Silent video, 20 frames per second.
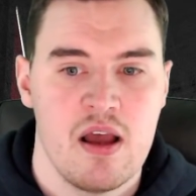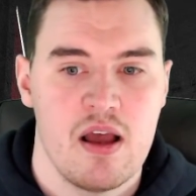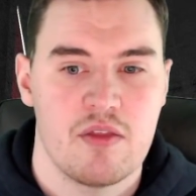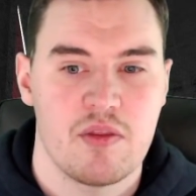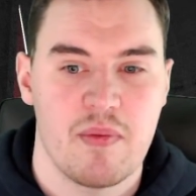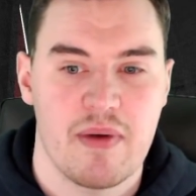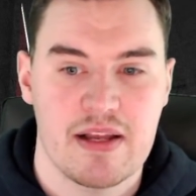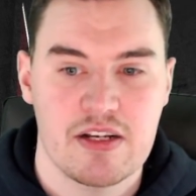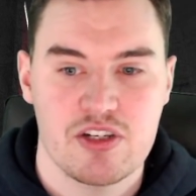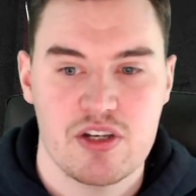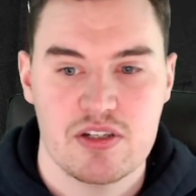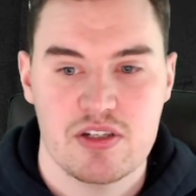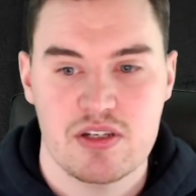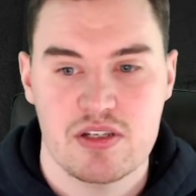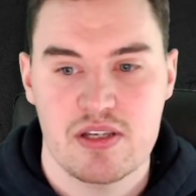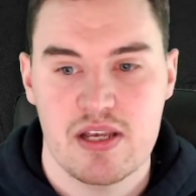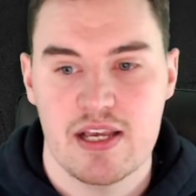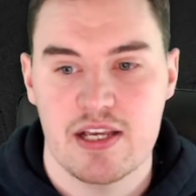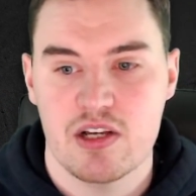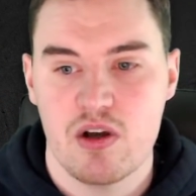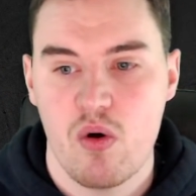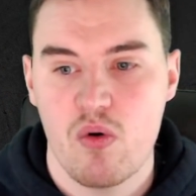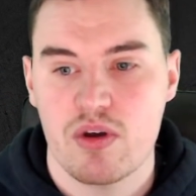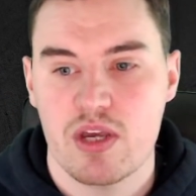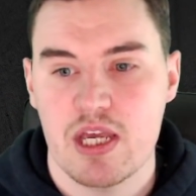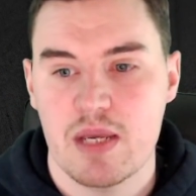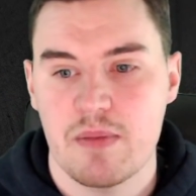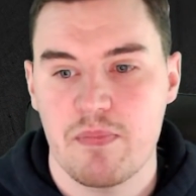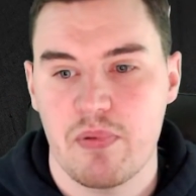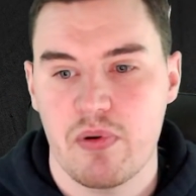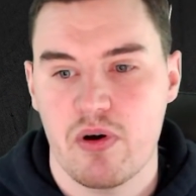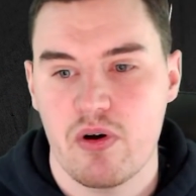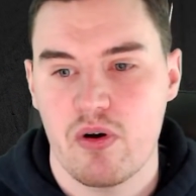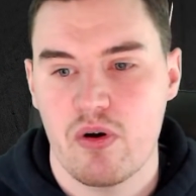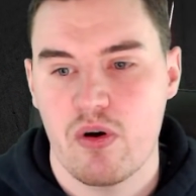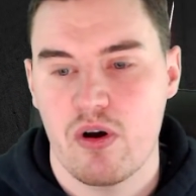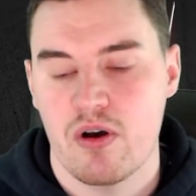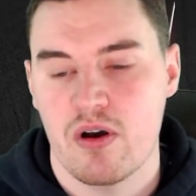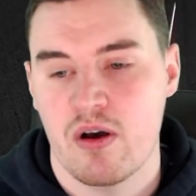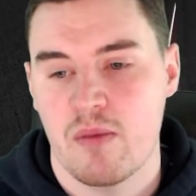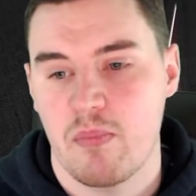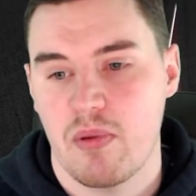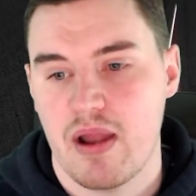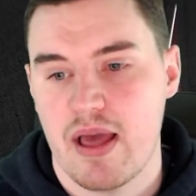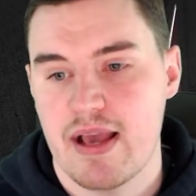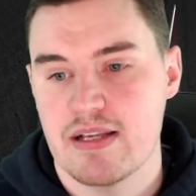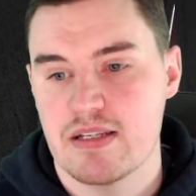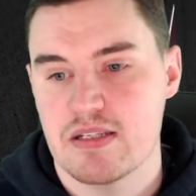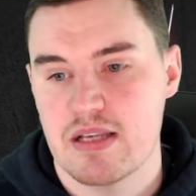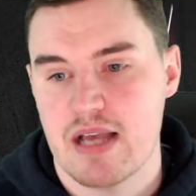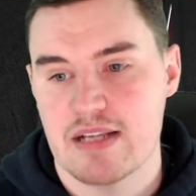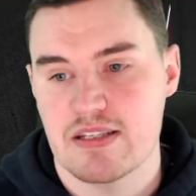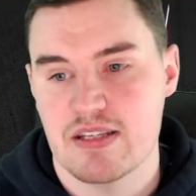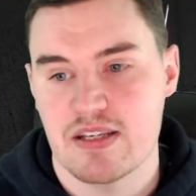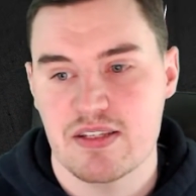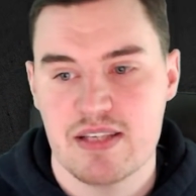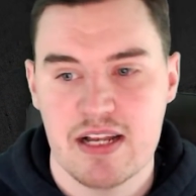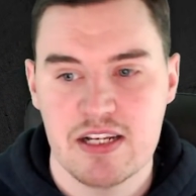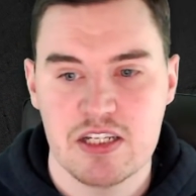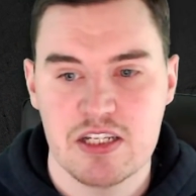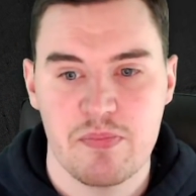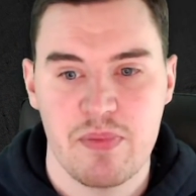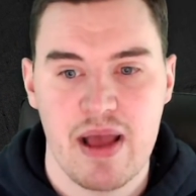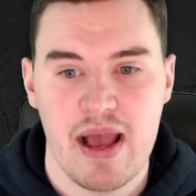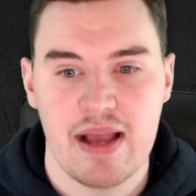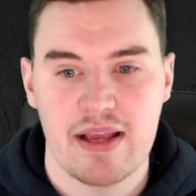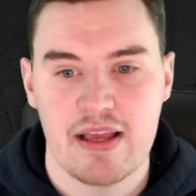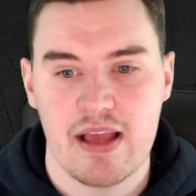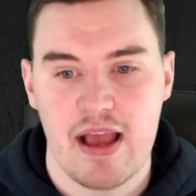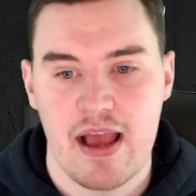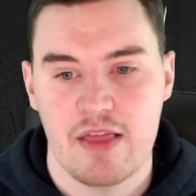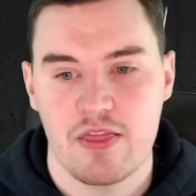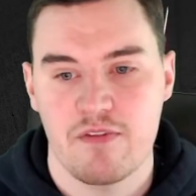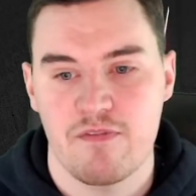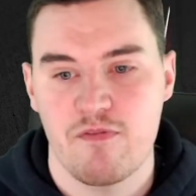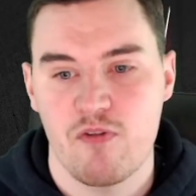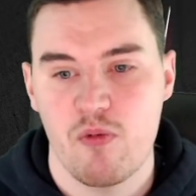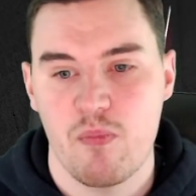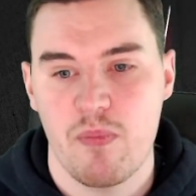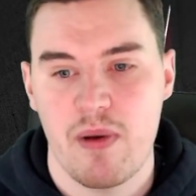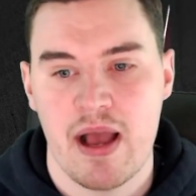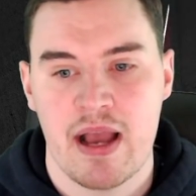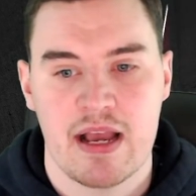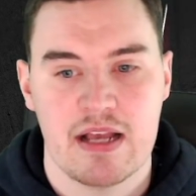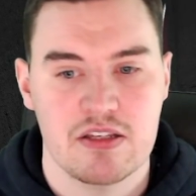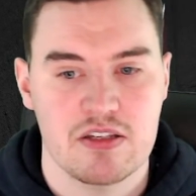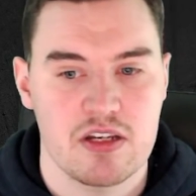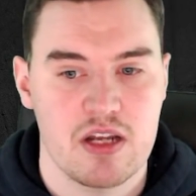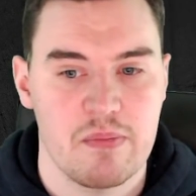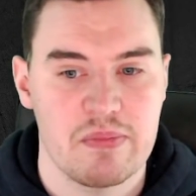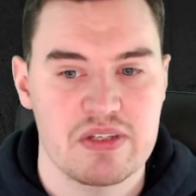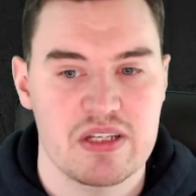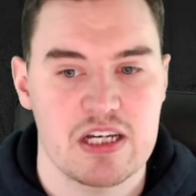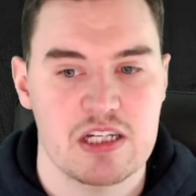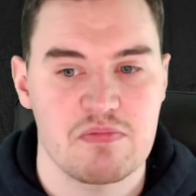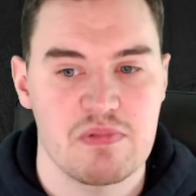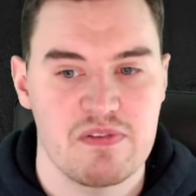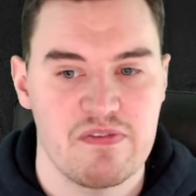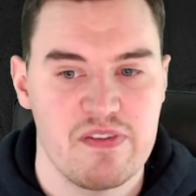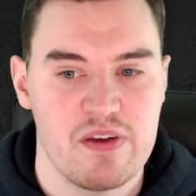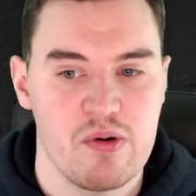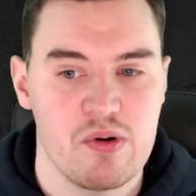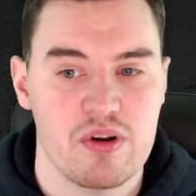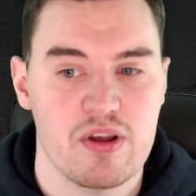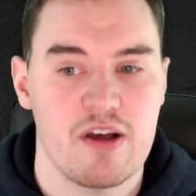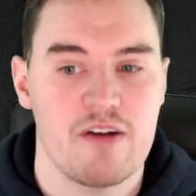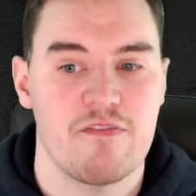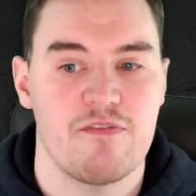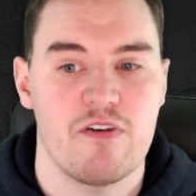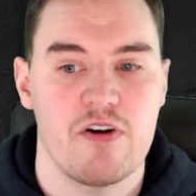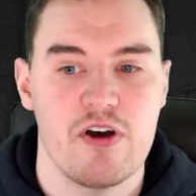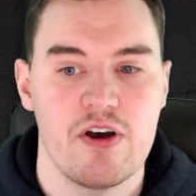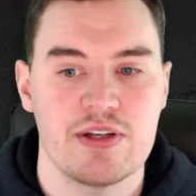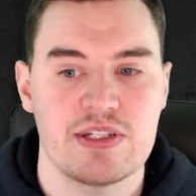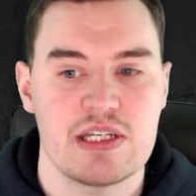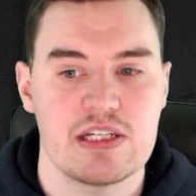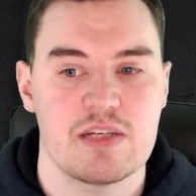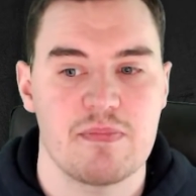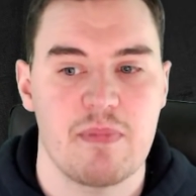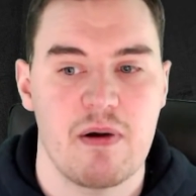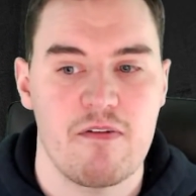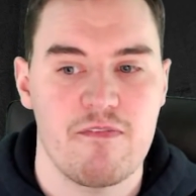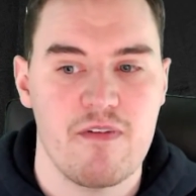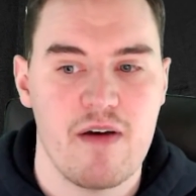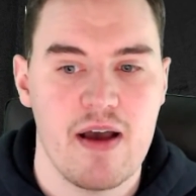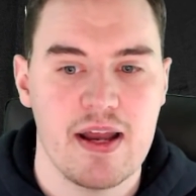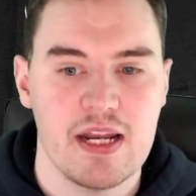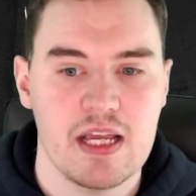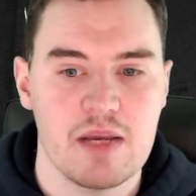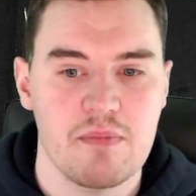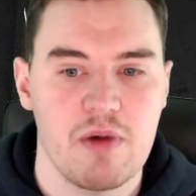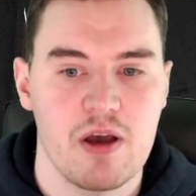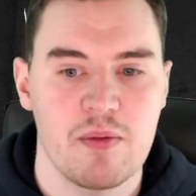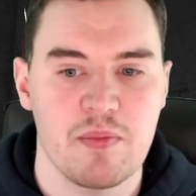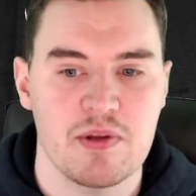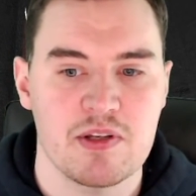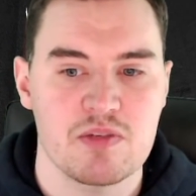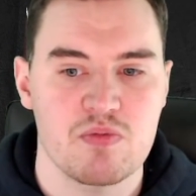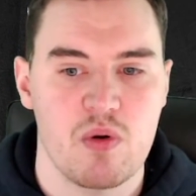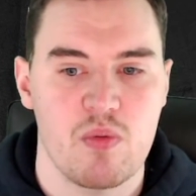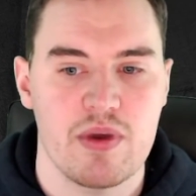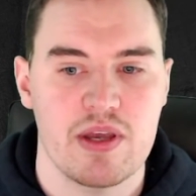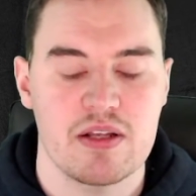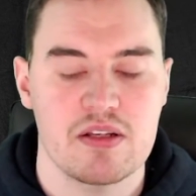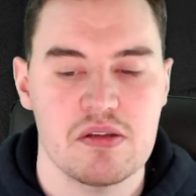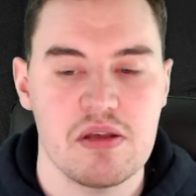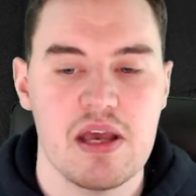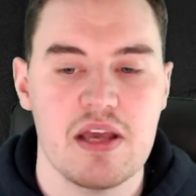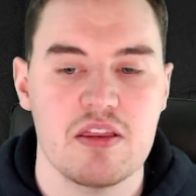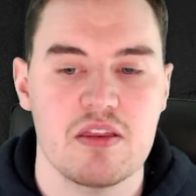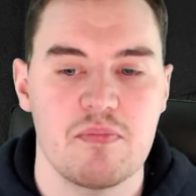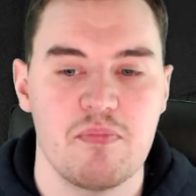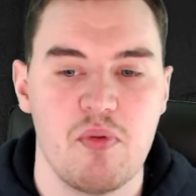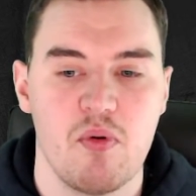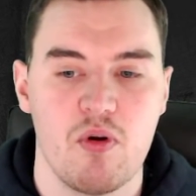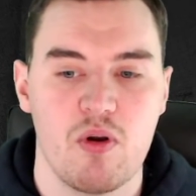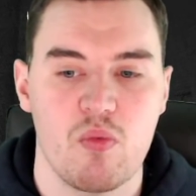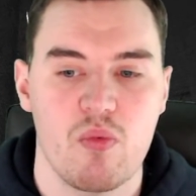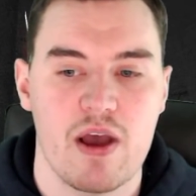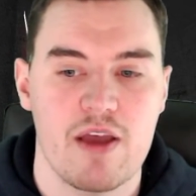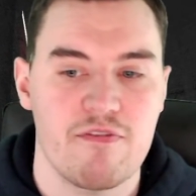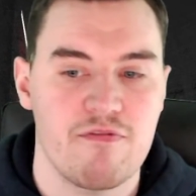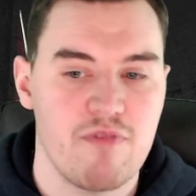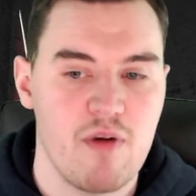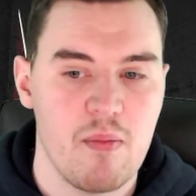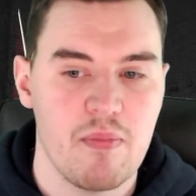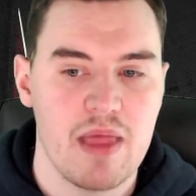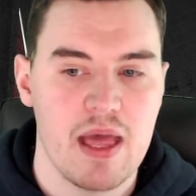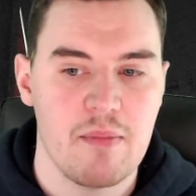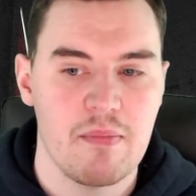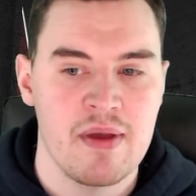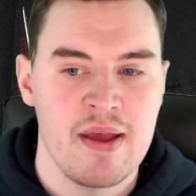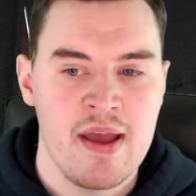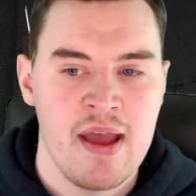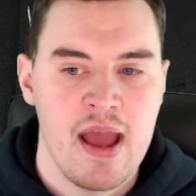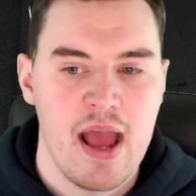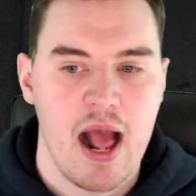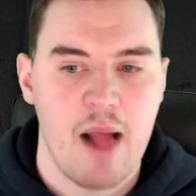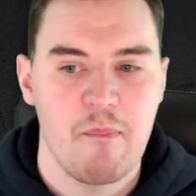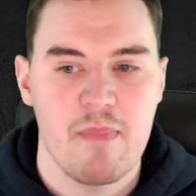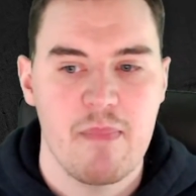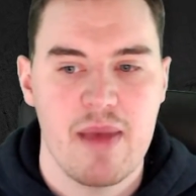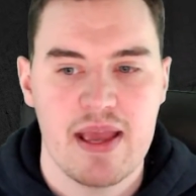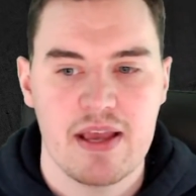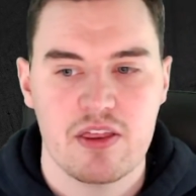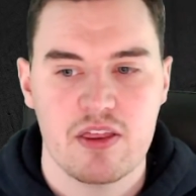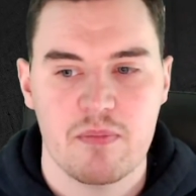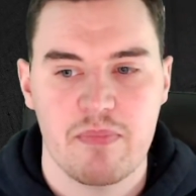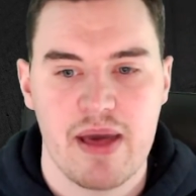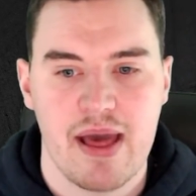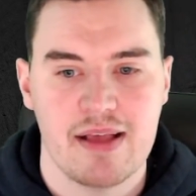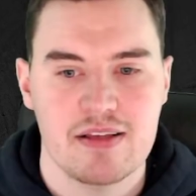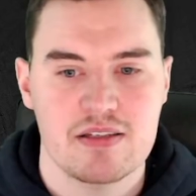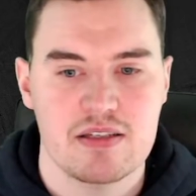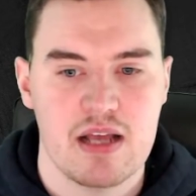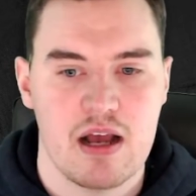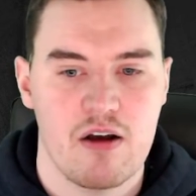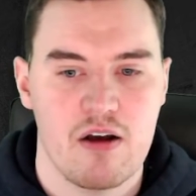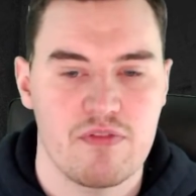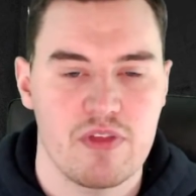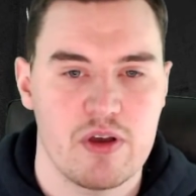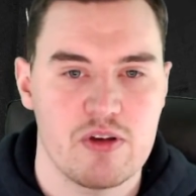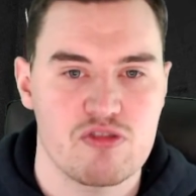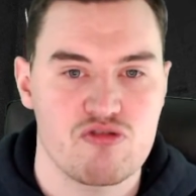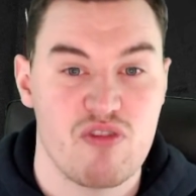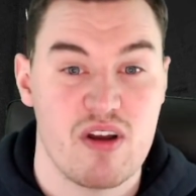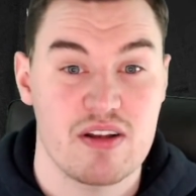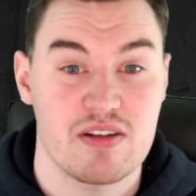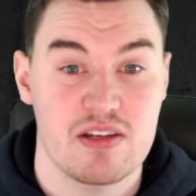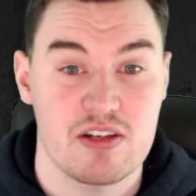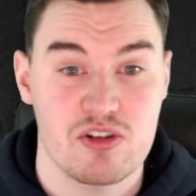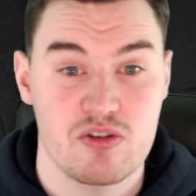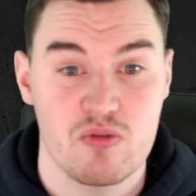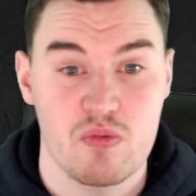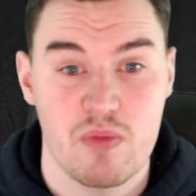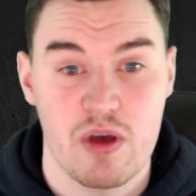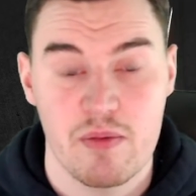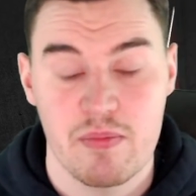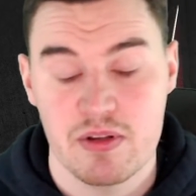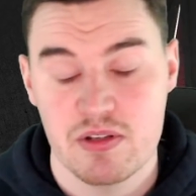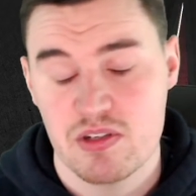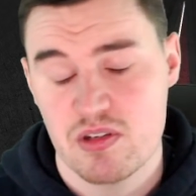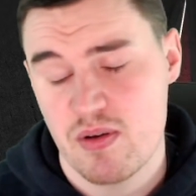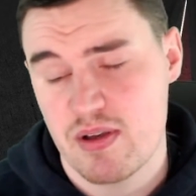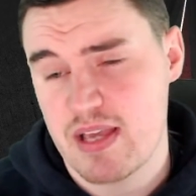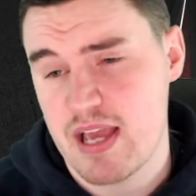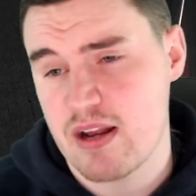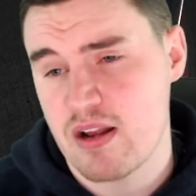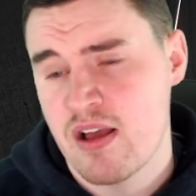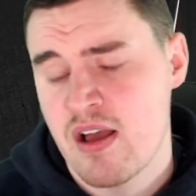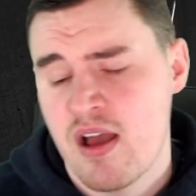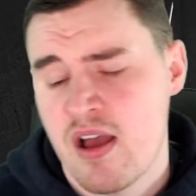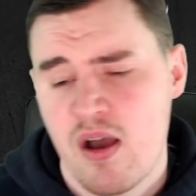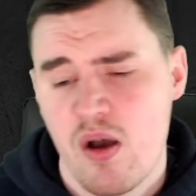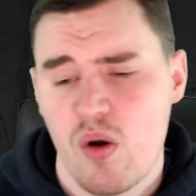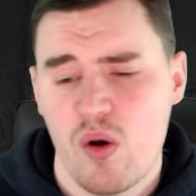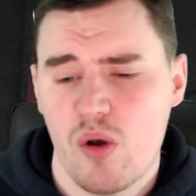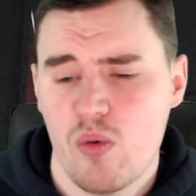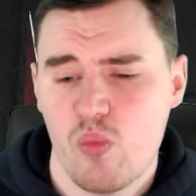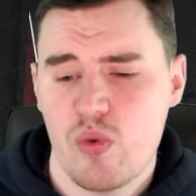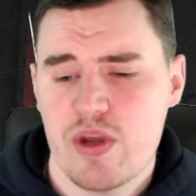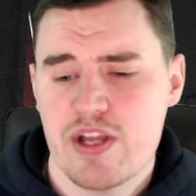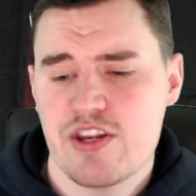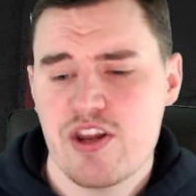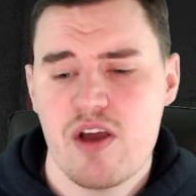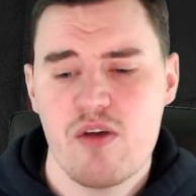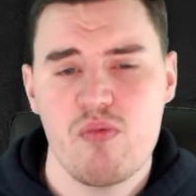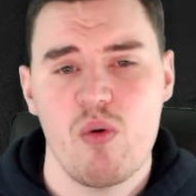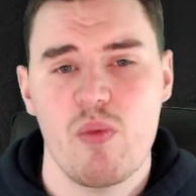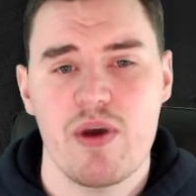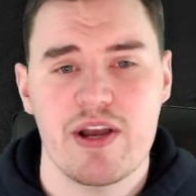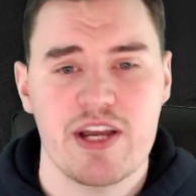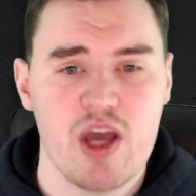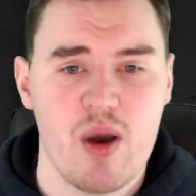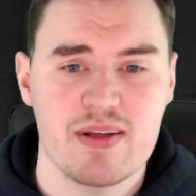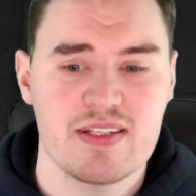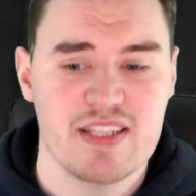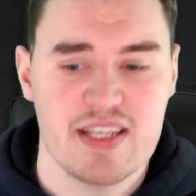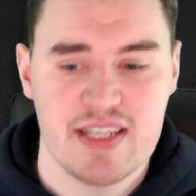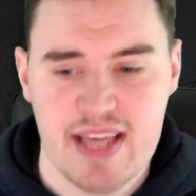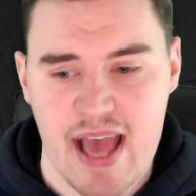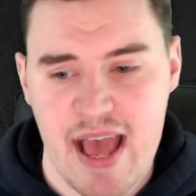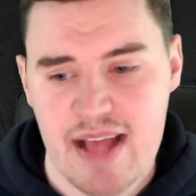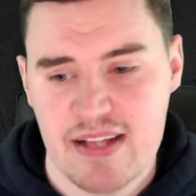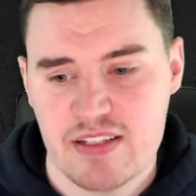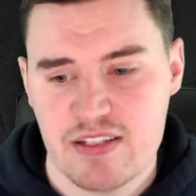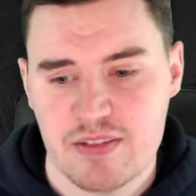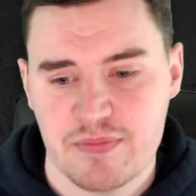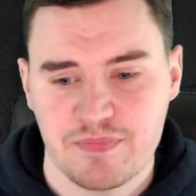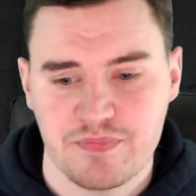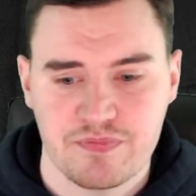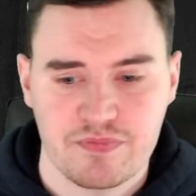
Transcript: The Manchester City goalkeeper plays as a centre-back and the full-back as a number 6 midfielder. For us, it's about finding moments where we can take the ball away from them and make the best out of those transitional moments. So again, we know what we're going to get.